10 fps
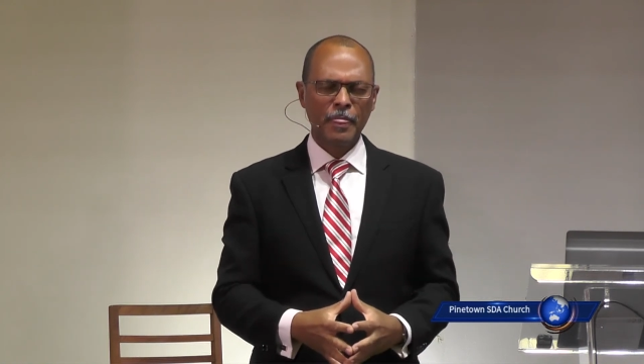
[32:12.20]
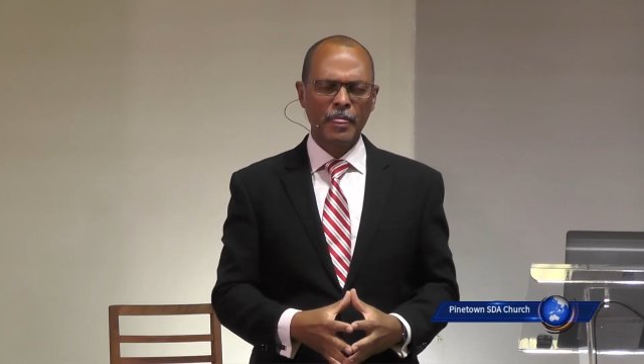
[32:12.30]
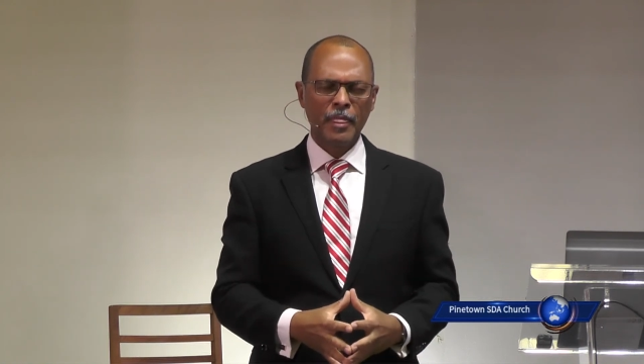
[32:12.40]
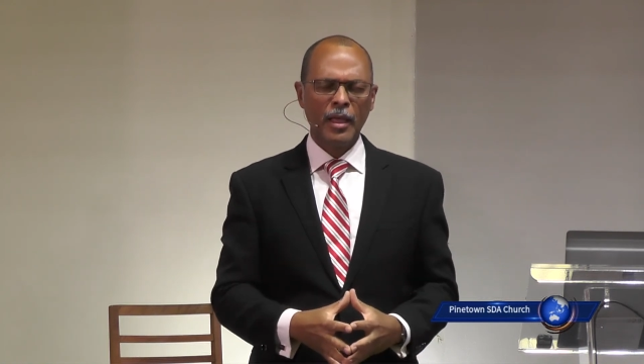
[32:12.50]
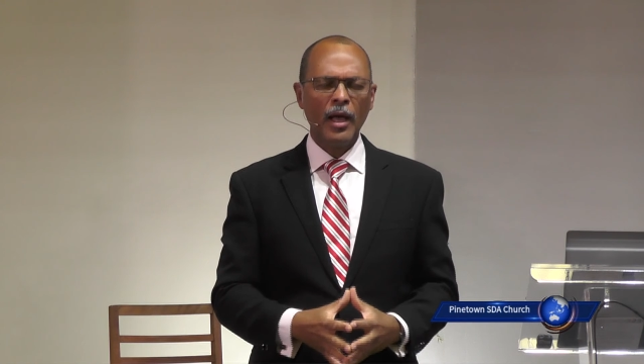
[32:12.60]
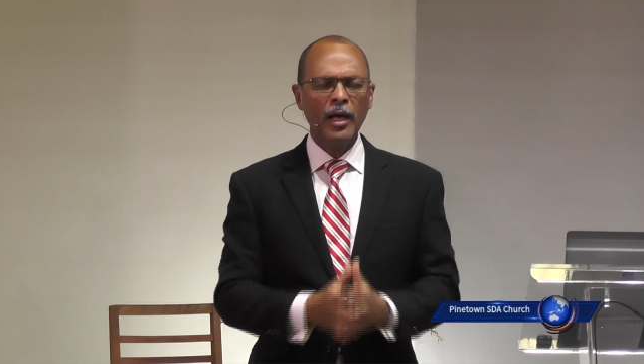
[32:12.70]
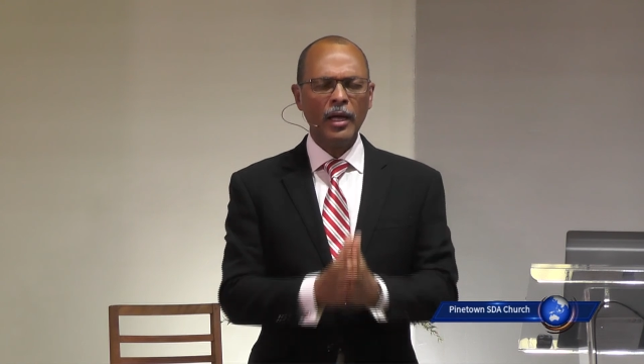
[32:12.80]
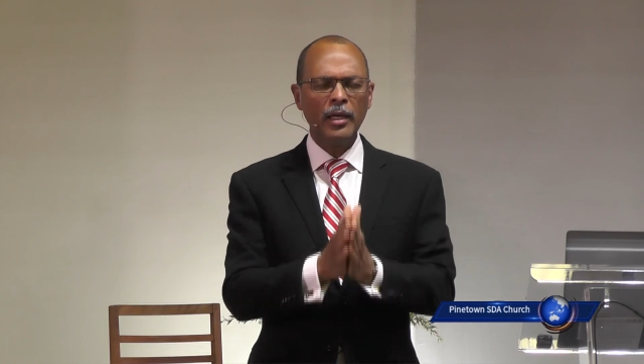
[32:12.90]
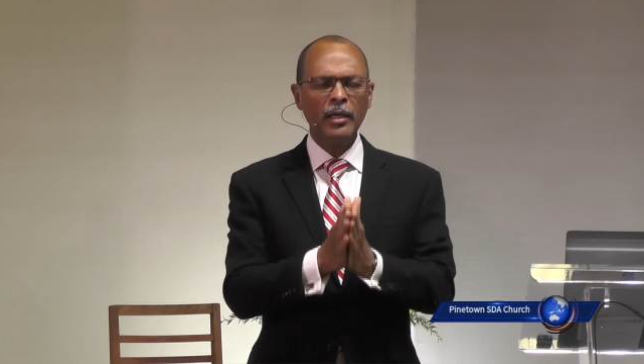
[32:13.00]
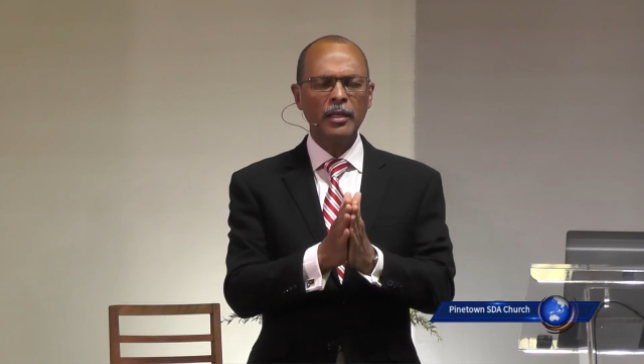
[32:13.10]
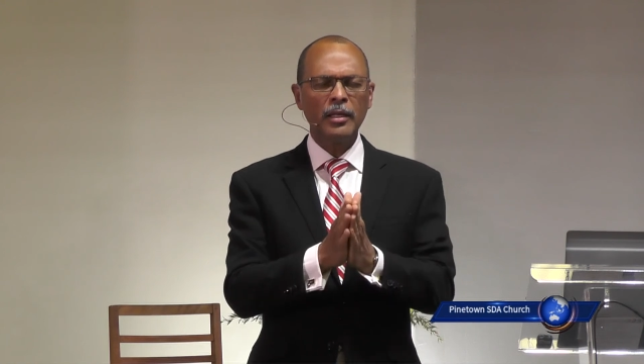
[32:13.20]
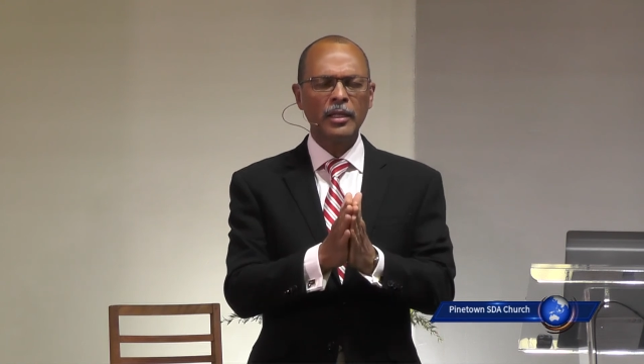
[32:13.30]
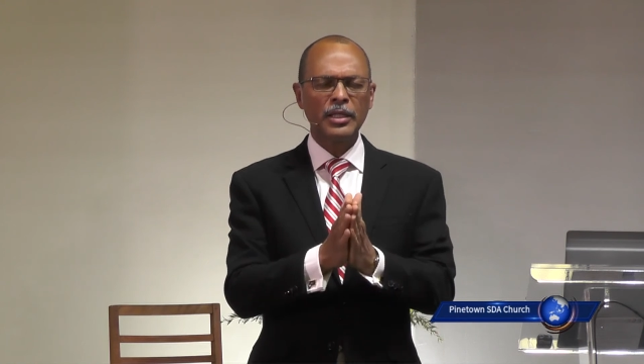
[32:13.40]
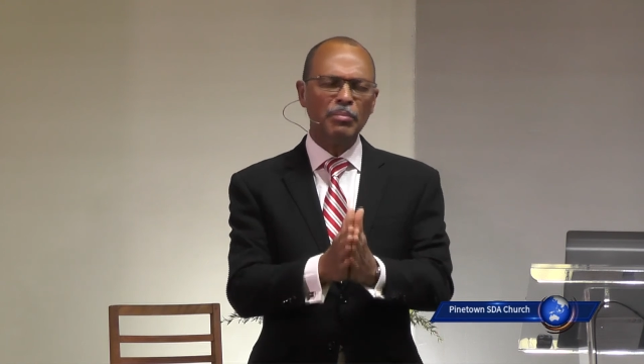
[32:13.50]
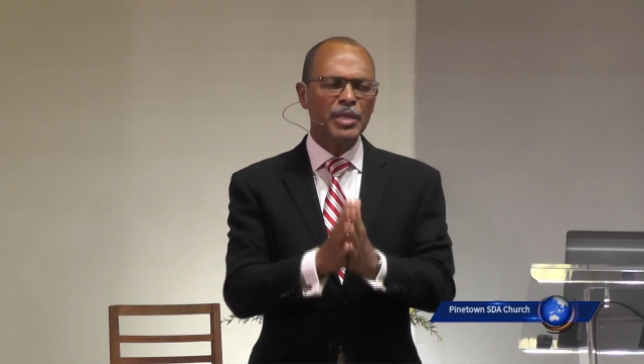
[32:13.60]
are the
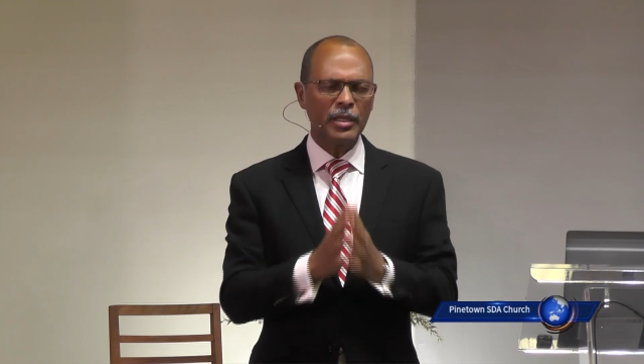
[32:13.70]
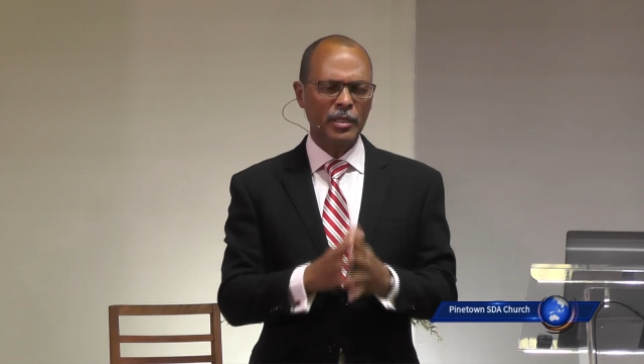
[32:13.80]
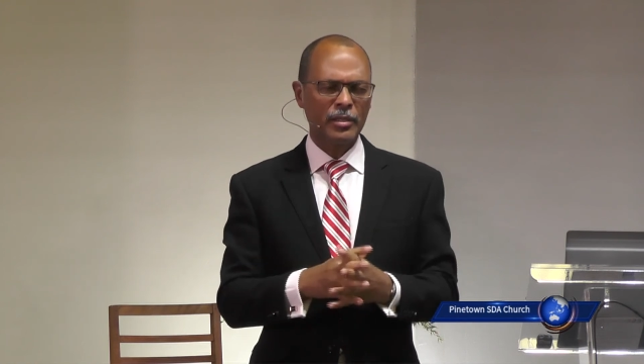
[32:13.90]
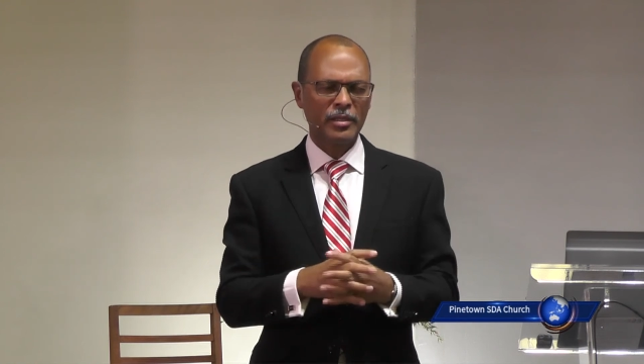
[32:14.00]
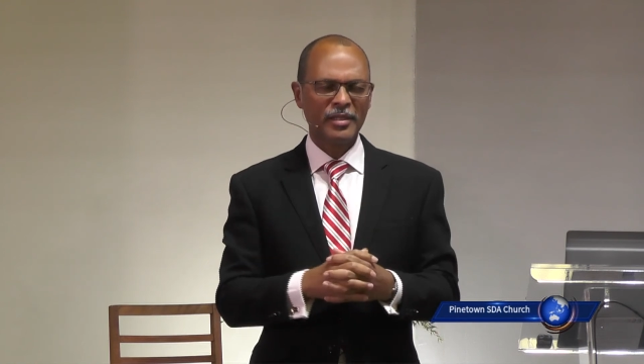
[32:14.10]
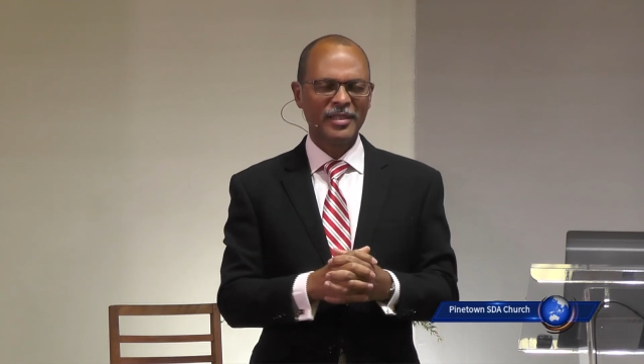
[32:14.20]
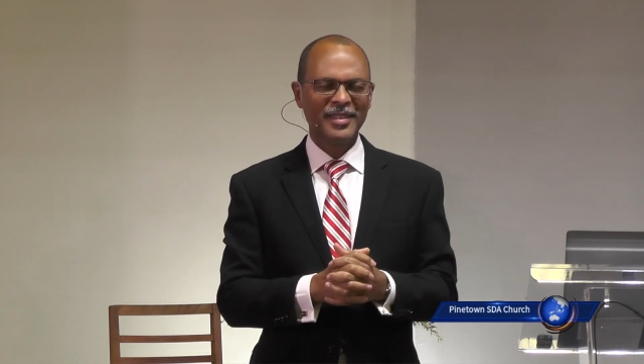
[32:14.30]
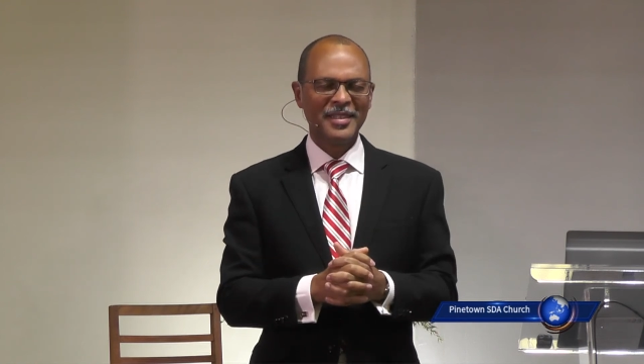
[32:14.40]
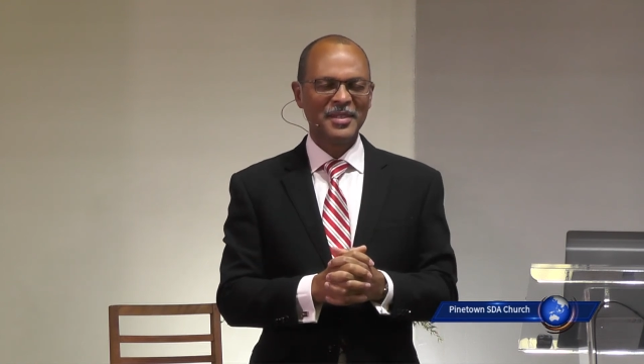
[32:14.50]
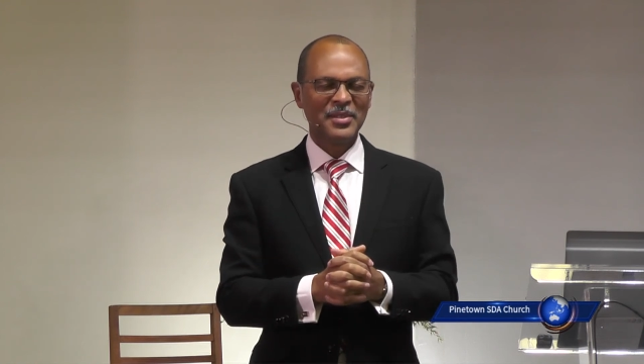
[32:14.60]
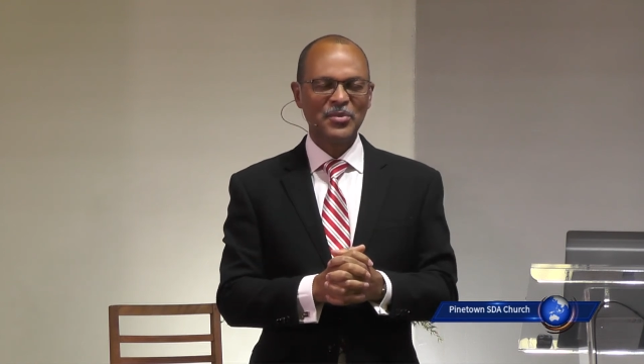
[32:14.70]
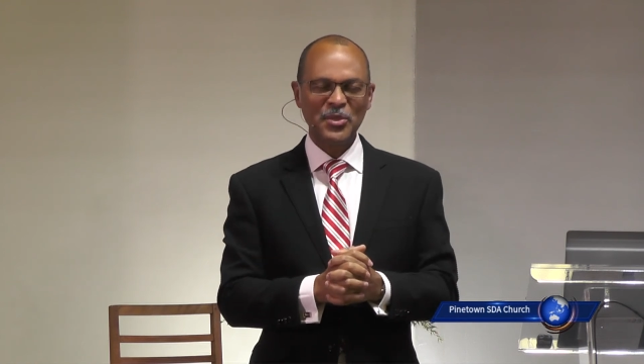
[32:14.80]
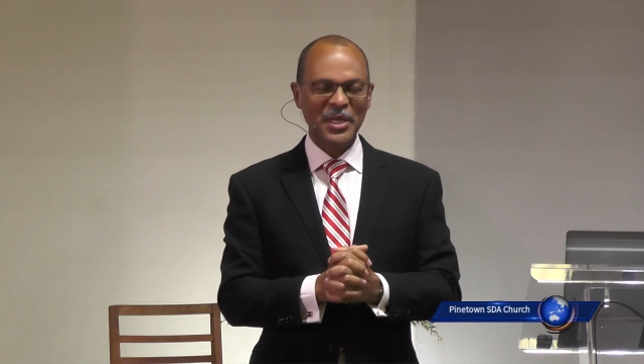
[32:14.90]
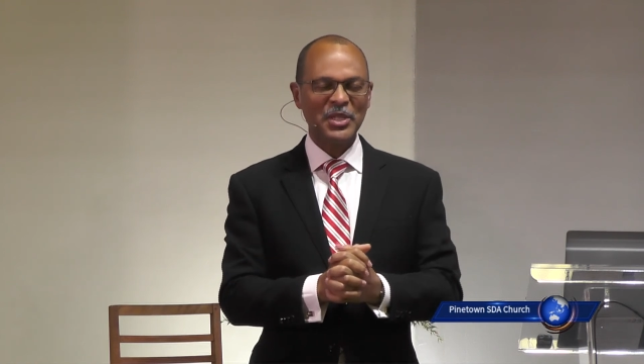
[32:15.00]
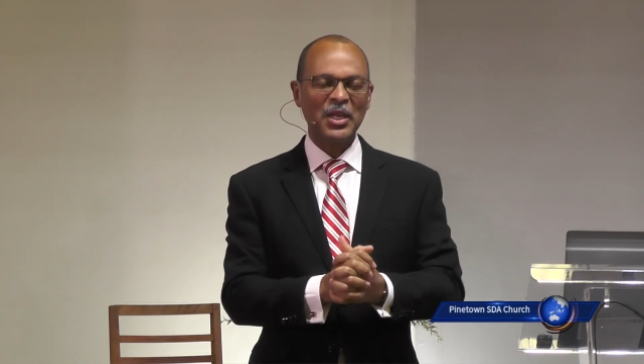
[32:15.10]
meek, for they
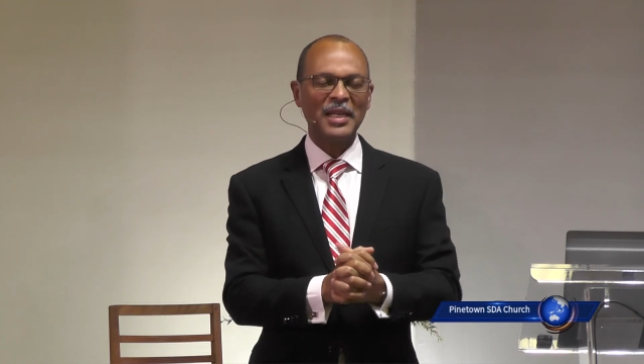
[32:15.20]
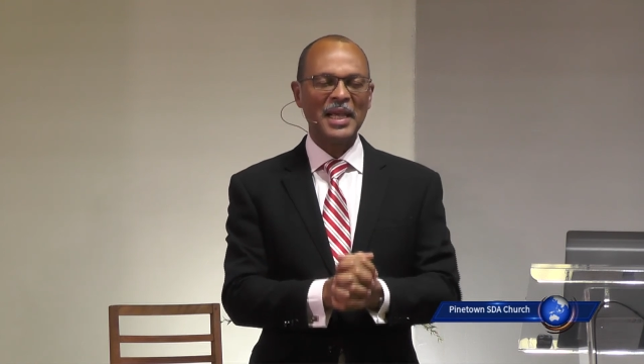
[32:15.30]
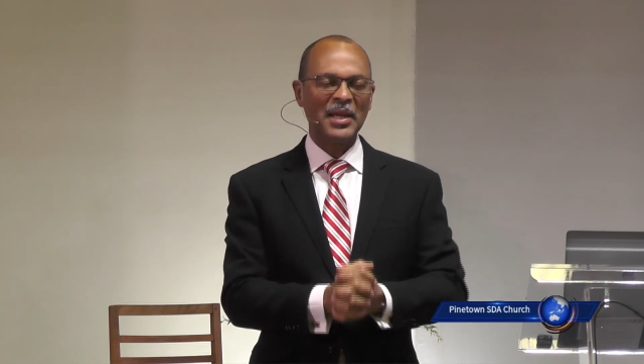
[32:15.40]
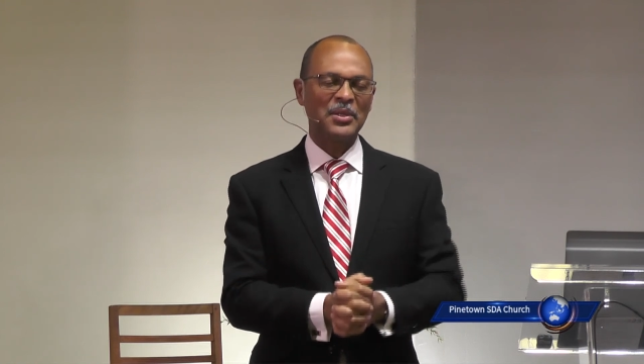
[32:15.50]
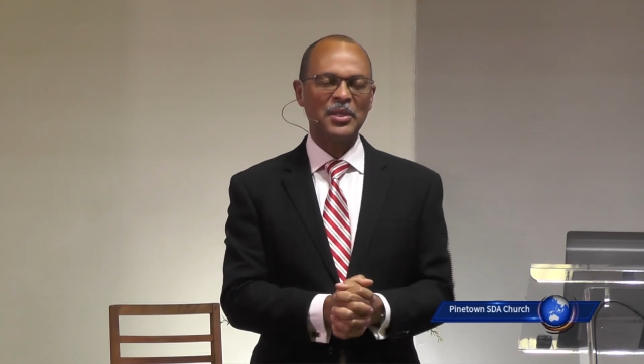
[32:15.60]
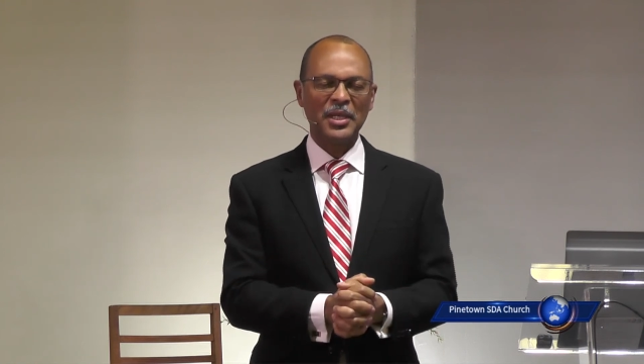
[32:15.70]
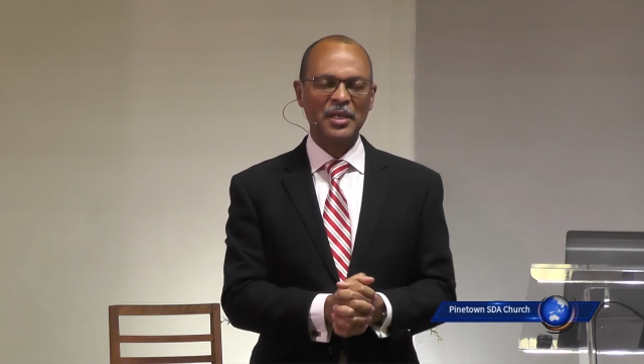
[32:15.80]
shall inherit the earth.